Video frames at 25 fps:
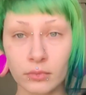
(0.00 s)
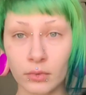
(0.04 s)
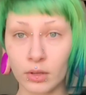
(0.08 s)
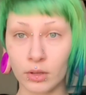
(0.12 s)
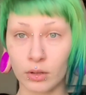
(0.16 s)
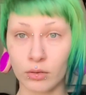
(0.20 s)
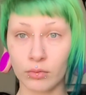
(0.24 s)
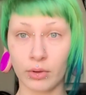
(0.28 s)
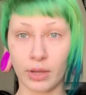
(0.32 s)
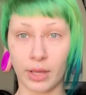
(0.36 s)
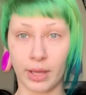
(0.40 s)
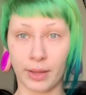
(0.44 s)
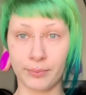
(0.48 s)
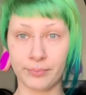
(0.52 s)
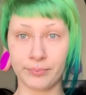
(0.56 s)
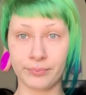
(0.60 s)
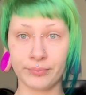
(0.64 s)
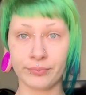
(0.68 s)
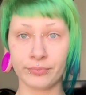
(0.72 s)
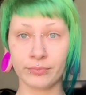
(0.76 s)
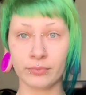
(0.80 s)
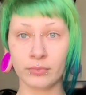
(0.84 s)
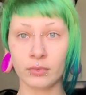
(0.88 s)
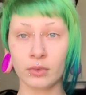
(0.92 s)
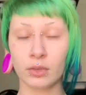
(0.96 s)
Okay.
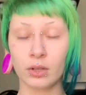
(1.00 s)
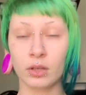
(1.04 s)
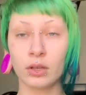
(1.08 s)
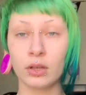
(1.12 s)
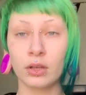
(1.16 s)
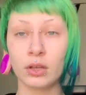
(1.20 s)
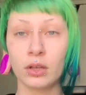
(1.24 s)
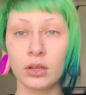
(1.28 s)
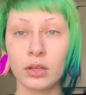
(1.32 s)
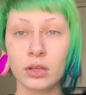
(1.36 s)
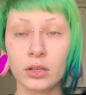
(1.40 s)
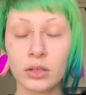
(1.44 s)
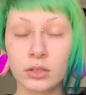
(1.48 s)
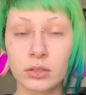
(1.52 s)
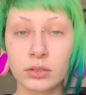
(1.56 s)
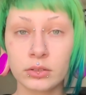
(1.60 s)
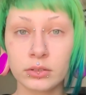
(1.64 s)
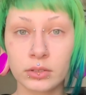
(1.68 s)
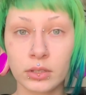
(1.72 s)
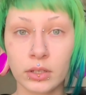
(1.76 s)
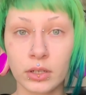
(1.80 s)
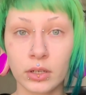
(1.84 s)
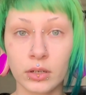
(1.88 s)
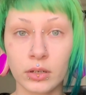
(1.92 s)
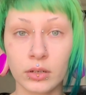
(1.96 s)

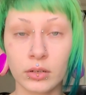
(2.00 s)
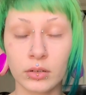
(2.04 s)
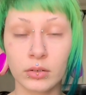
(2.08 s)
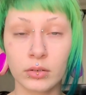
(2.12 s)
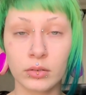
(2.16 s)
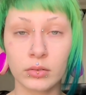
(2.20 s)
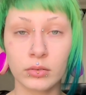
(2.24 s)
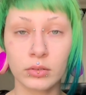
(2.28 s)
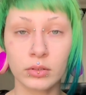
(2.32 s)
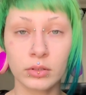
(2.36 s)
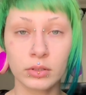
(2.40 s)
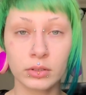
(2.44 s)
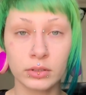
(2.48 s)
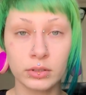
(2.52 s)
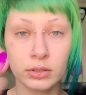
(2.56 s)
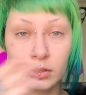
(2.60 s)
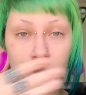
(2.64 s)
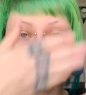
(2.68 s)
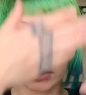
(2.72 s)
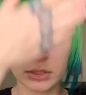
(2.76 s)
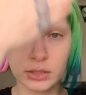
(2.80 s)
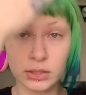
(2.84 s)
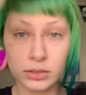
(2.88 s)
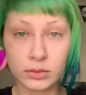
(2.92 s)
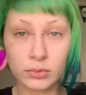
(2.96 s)
So
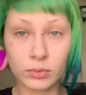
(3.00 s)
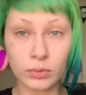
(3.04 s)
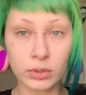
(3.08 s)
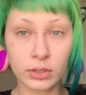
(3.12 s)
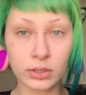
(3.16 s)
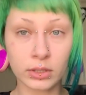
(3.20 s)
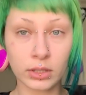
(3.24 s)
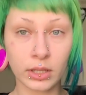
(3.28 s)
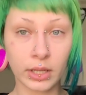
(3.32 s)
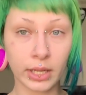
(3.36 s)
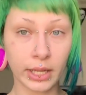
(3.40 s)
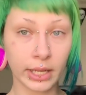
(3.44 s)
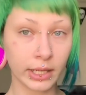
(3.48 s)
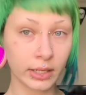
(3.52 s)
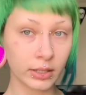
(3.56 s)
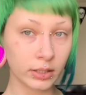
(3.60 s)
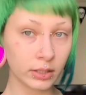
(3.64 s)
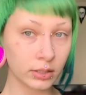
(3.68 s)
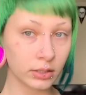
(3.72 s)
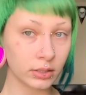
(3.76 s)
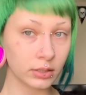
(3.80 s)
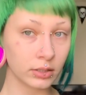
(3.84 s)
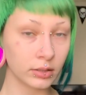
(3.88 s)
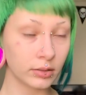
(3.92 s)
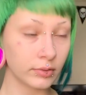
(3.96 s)
this is one
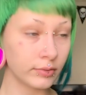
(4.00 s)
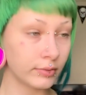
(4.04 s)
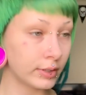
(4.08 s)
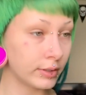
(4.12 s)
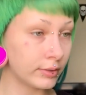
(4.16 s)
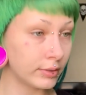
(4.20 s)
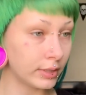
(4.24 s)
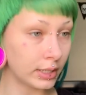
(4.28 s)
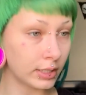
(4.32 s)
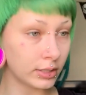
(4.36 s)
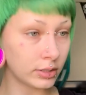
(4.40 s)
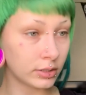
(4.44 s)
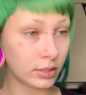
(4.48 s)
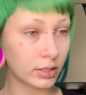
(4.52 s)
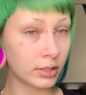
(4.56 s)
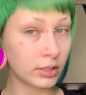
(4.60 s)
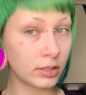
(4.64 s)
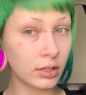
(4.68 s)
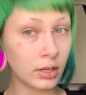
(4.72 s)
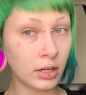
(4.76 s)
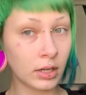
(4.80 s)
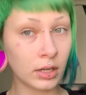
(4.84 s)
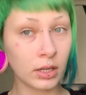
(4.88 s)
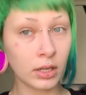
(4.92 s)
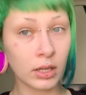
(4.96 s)
layer of foundation.
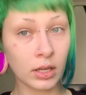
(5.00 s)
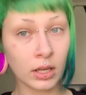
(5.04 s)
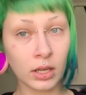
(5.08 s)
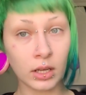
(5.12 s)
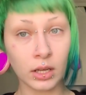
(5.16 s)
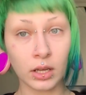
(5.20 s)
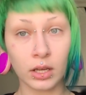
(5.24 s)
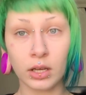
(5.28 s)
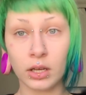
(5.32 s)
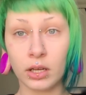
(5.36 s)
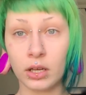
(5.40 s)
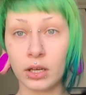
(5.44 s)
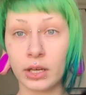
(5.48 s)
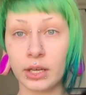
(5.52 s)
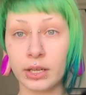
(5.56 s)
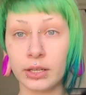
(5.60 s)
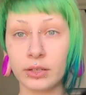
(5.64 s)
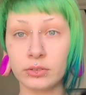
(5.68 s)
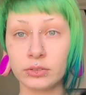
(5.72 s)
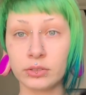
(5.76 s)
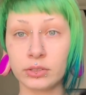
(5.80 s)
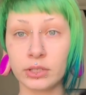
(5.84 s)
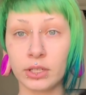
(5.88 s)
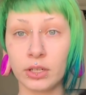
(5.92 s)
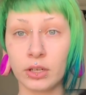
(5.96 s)
I
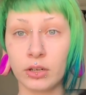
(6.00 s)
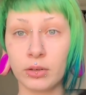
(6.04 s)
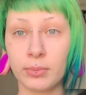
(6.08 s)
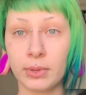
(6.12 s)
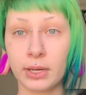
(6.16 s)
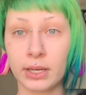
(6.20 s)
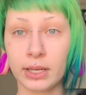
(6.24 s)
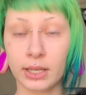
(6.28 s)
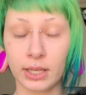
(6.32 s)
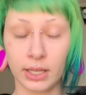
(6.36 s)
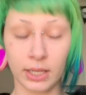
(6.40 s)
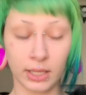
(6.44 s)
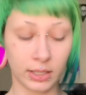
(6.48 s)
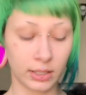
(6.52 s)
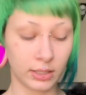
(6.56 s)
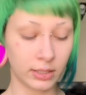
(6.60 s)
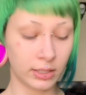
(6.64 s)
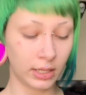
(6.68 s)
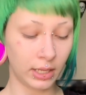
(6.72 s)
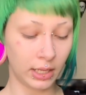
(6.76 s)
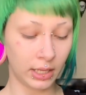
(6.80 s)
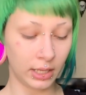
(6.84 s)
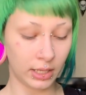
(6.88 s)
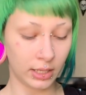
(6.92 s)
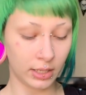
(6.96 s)
usually go back in
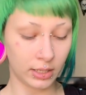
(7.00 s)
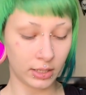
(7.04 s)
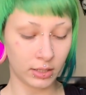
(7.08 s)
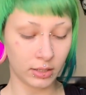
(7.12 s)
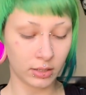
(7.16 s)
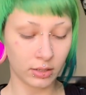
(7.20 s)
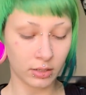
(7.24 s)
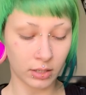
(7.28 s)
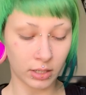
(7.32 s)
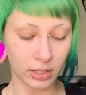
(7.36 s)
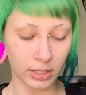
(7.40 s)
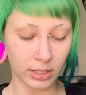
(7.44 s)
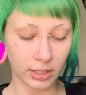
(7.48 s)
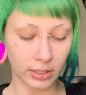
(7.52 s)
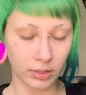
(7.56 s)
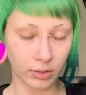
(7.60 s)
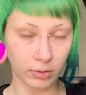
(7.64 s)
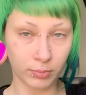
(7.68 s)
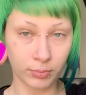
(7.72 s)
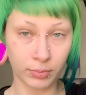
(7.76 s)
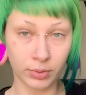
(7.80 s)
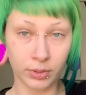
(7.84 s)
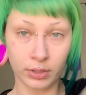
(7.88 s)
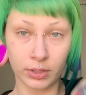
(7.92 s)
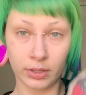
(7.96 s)
and I'll
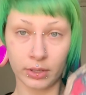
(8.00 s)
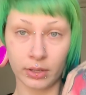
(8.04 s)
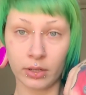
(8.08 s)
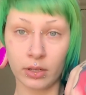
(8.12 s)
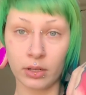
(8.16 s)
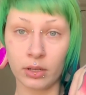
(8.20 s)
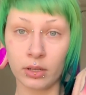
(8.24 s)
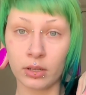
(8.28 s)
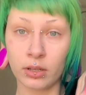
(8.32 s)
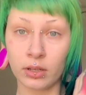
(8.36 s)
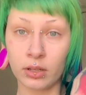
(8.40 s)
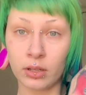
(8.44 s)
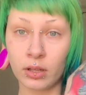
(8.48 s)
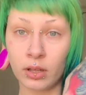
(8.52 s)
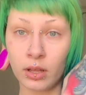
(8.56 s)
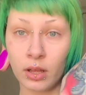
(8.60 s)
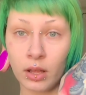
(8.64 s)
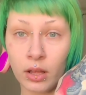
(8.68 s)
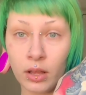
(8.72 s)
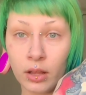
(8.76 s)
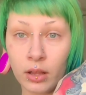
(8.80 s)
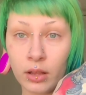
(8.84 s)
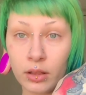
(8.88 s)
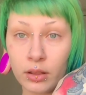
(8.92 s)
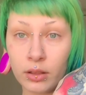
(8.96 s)
put
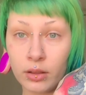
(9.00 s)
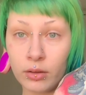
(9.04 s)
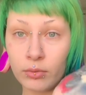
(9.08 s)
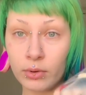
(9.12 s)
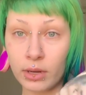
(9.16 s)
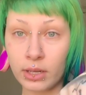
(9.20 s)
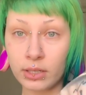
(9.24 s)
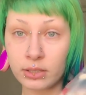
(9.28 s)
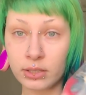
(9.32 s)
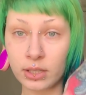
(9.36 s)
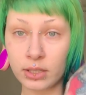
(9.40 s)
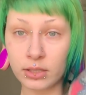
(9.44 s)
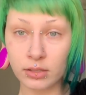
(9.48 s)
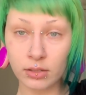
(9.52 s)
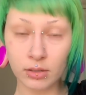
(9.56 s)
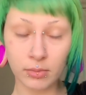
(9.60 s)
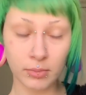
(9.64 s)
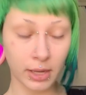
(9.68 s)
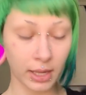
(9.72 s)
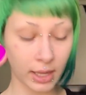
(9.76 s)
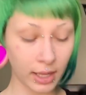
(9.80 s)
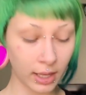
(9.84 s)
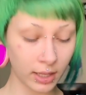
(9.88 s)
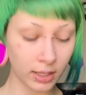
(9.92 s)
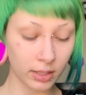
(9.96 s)
the rest that's on
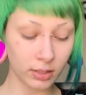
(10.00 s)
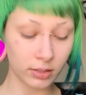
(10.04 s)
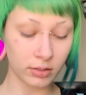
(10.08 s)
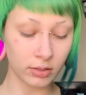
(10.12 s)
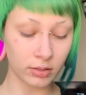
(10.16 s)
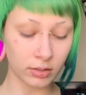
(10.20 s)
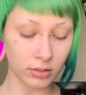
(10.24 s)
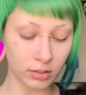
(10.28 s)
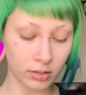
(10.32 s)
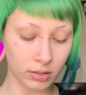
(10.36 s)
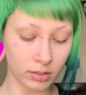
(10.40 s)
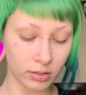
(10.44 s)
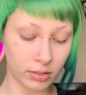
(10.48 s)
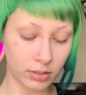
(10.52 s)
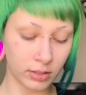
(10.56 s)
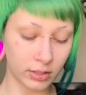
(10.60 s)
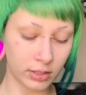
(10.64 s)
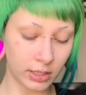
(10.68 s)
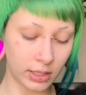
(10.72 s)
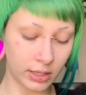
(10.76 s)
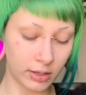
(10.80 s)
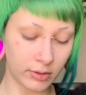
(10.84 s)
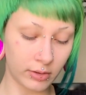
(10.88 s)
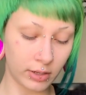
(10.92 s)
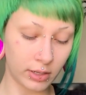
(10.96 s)
my hand on
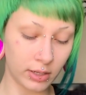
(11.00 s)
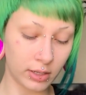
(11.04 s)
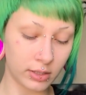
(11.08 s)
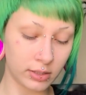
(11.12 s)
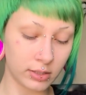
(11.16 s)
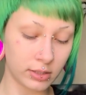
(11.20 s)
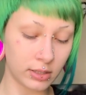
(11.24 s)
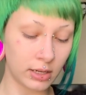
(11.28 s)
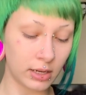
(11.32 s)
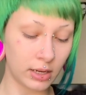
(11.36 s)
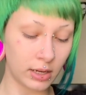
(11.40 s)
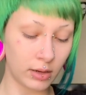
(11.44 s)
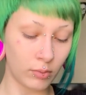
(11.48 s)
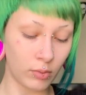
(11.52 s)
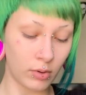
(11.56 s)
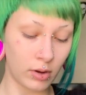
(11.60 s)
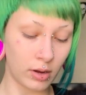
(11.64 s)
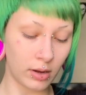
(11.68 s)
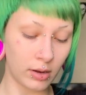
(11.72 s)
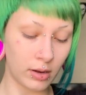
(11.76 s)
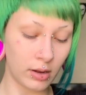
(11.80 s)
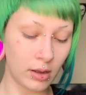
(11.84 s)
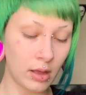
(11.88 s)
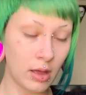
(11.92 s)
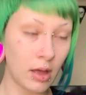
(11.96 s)
areas that I want
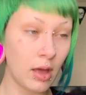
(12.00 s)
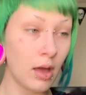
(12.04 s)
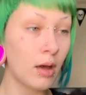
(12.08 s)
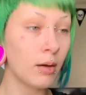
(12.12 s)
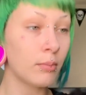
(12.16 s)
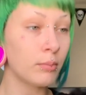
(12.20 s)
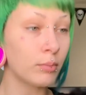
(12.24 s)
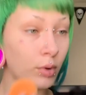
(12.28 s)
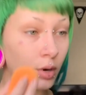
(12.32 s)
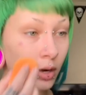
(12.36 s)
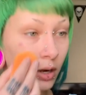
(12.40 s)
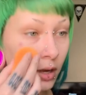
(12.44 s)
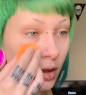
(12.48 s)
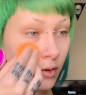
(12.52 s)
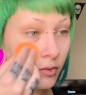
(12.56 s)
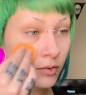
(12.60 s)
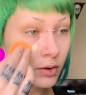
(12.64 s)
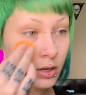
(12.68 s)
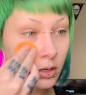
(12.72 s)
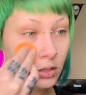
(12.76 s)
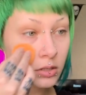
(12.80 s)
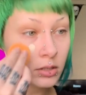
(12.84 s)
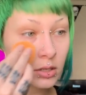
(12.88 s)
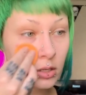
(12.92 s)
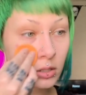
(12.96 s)
more
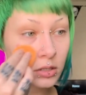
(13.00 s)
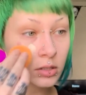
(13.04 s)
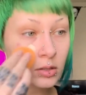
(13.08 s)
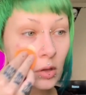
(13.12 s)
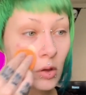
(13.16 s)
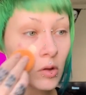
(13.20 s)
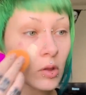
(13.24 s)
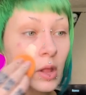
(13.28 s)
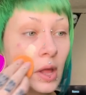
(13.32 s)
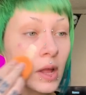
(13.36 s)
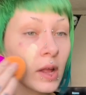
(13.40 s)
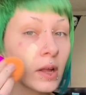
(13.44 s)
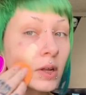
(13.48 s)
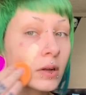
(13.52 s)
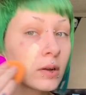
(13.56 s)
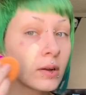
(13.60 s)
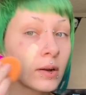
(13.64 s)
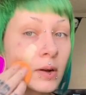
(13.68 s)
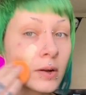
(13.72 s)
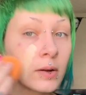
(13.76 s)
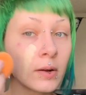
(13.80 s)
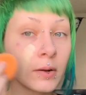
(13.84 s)
coverage. So like